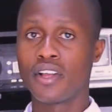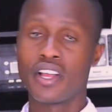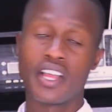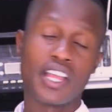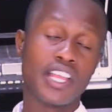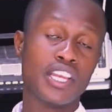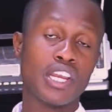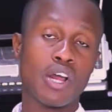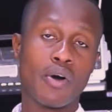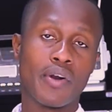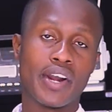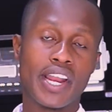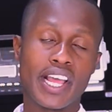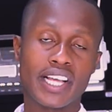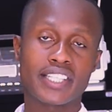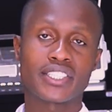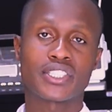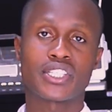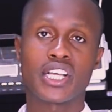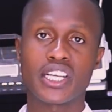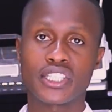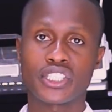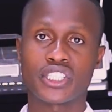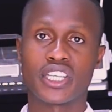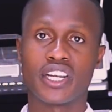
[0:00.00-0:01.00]
In our next
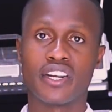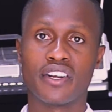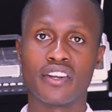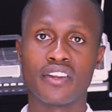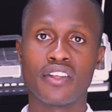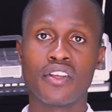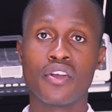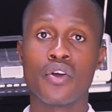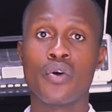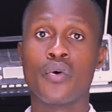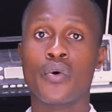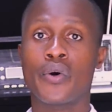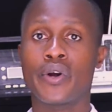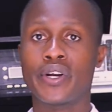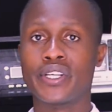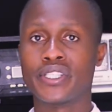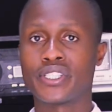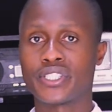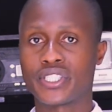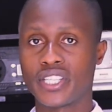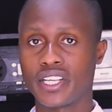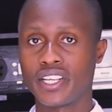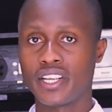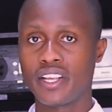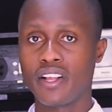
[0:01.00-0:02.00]
session, we will
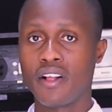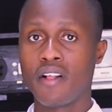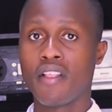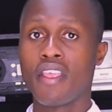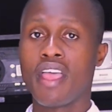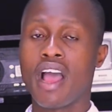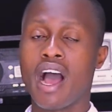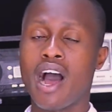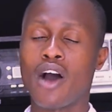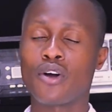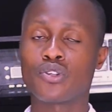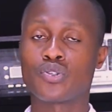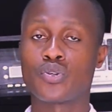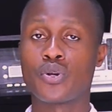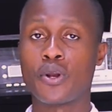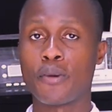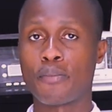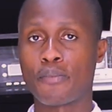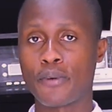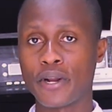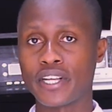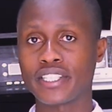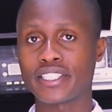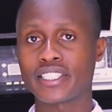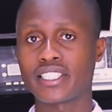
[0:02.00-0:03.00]
see how to
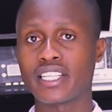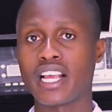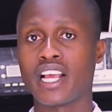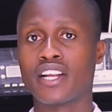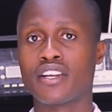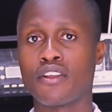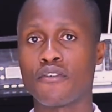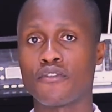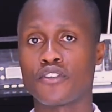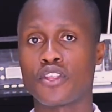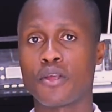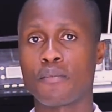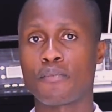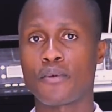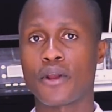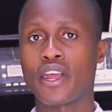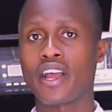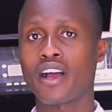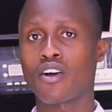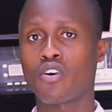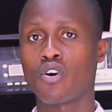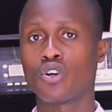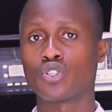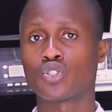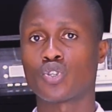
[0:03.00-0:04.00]
replace a DVD player
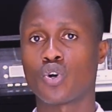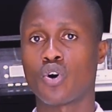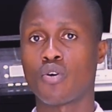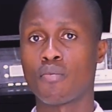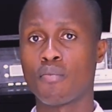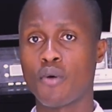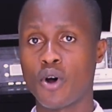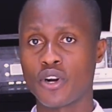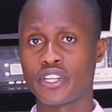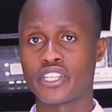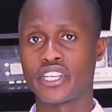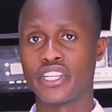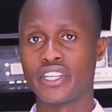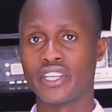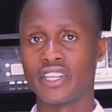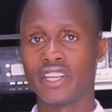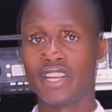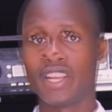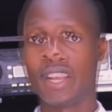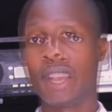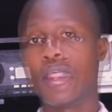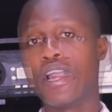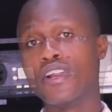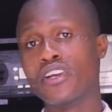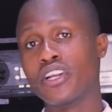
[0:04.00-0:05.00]
control module
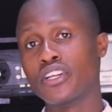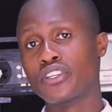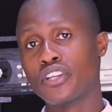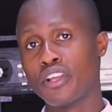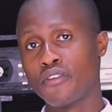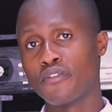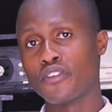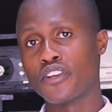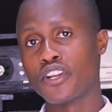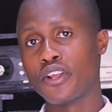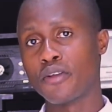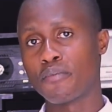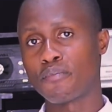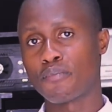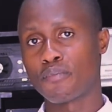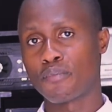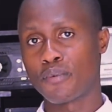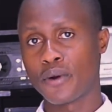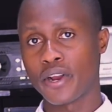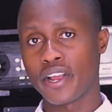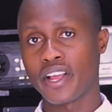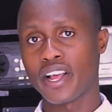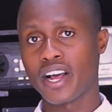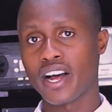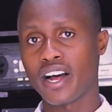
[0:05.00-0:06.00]
and a DVD
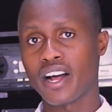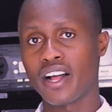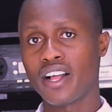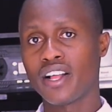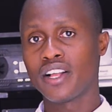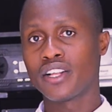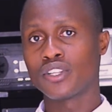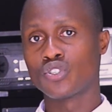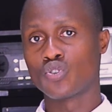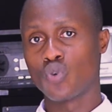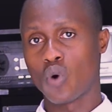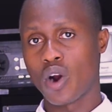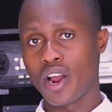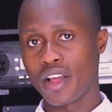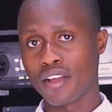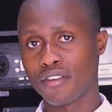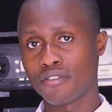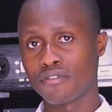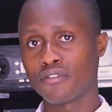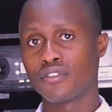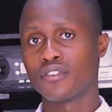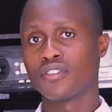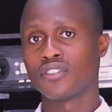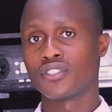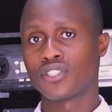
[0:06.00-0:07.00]
player drive
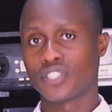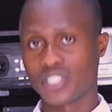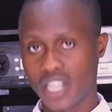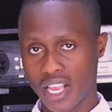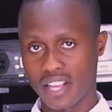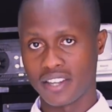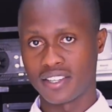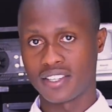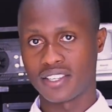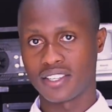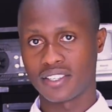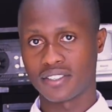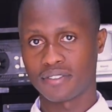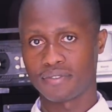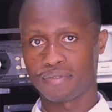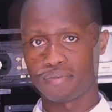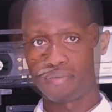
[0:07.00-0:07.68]
set.